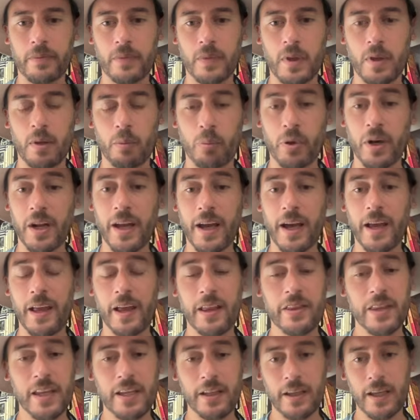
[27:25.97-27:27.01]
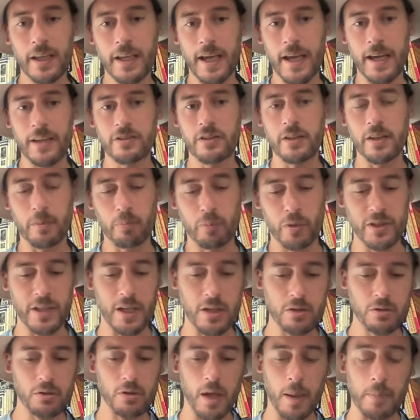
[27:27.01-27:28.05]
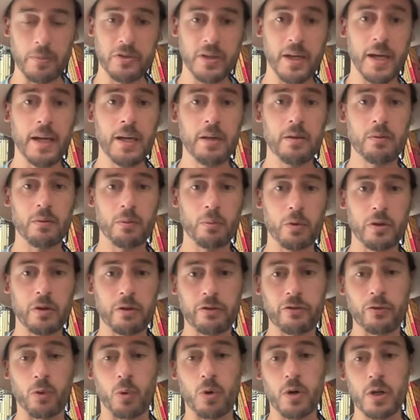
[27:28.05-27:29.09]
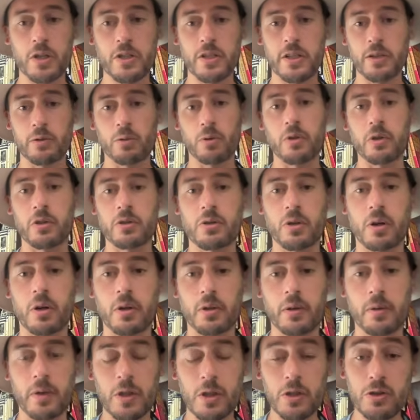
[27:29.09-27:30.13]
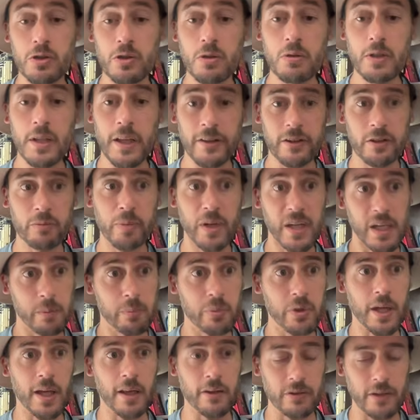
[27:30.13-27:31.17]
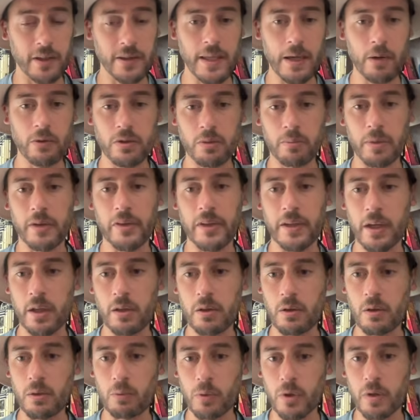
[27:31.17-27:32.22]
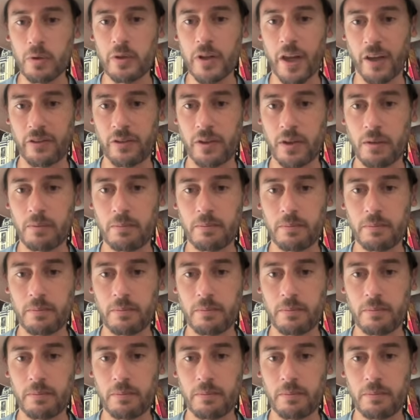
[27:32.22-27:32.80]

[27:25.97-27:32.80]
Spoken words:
but I think like as a potential upside with a forge, he's really strong. You do need spitting plants. Like that was a big thing I learned in testing.